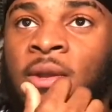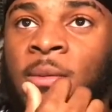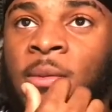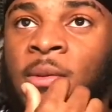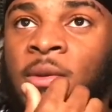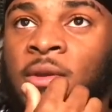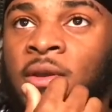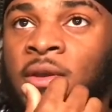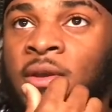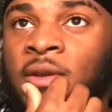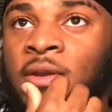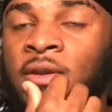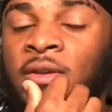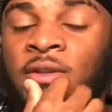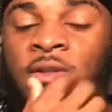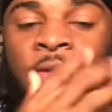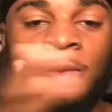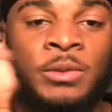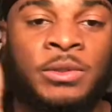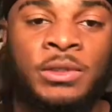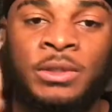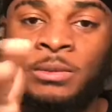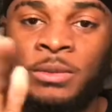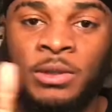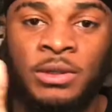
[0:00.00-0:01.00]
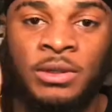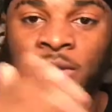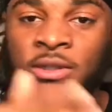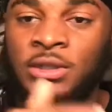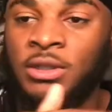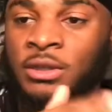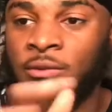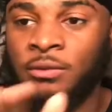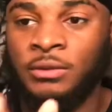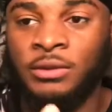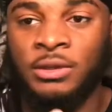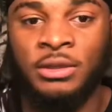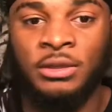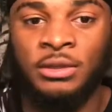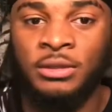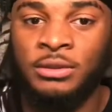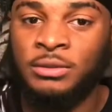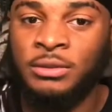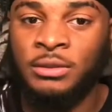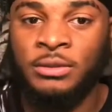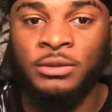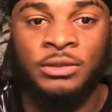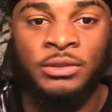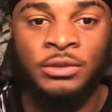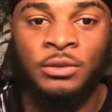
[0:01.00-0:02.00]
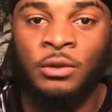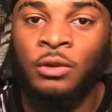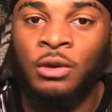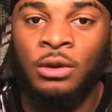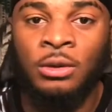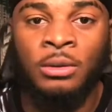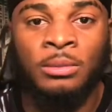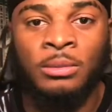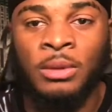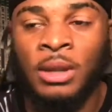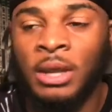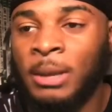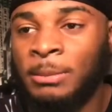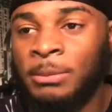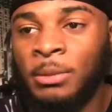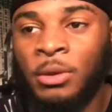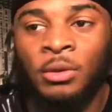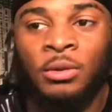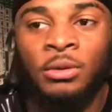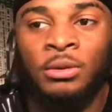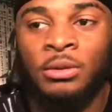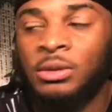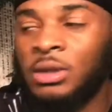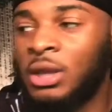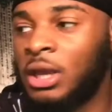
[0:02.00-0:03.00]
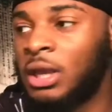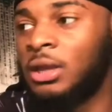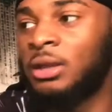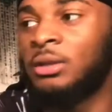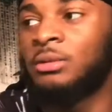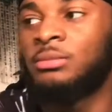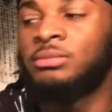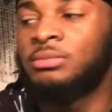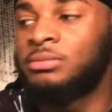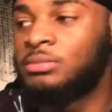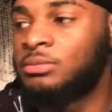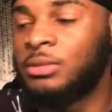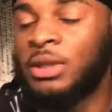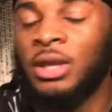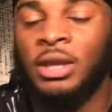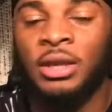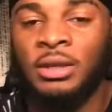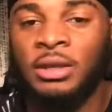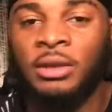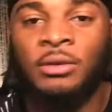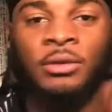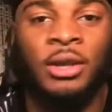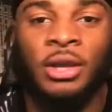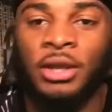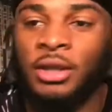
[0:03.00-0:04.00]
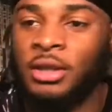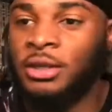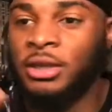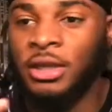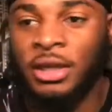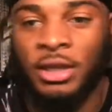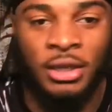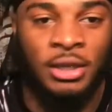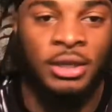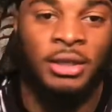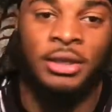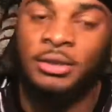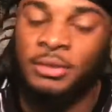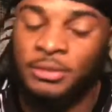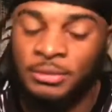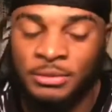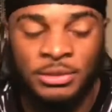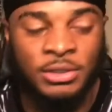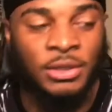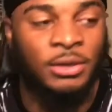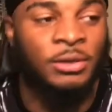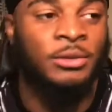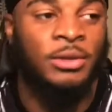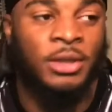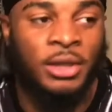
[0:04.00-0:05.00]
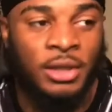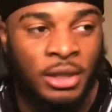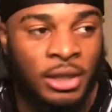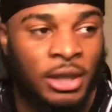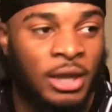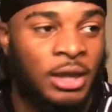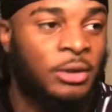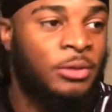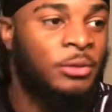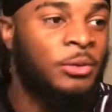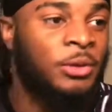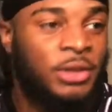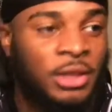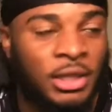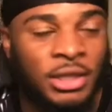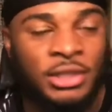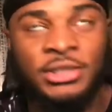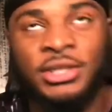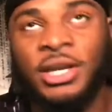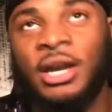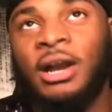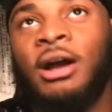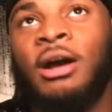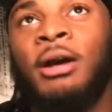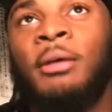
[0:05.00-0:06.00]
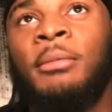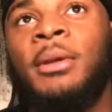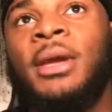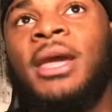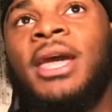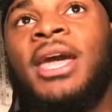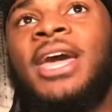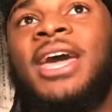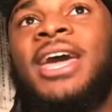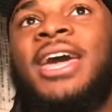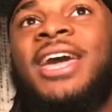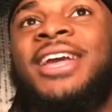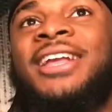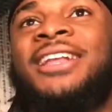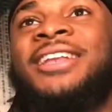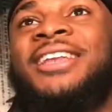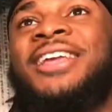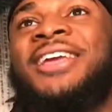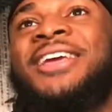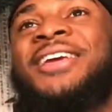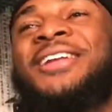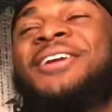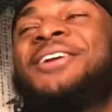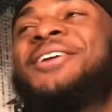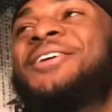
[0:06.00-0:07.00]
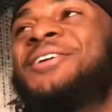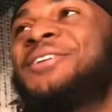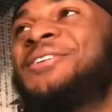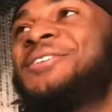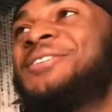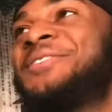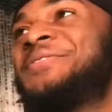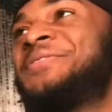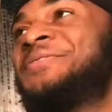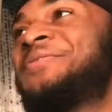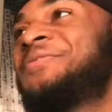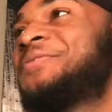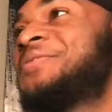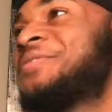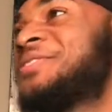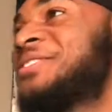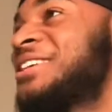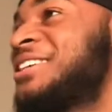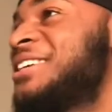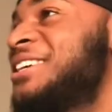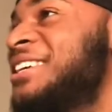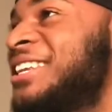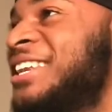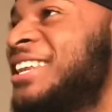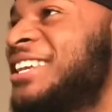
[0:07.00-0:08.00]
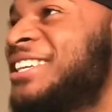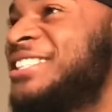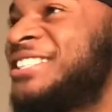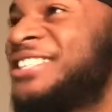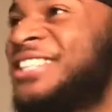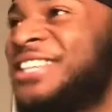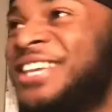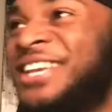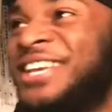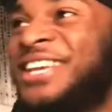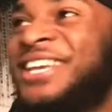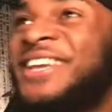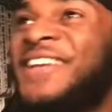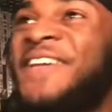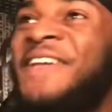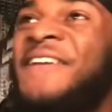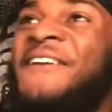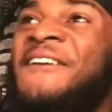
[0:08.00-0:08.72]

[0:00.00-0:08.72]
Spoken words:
because it was some other stuff with the storm. I'm on, like, okay, yeah. So, yeah, I quit that job. And then, let's see.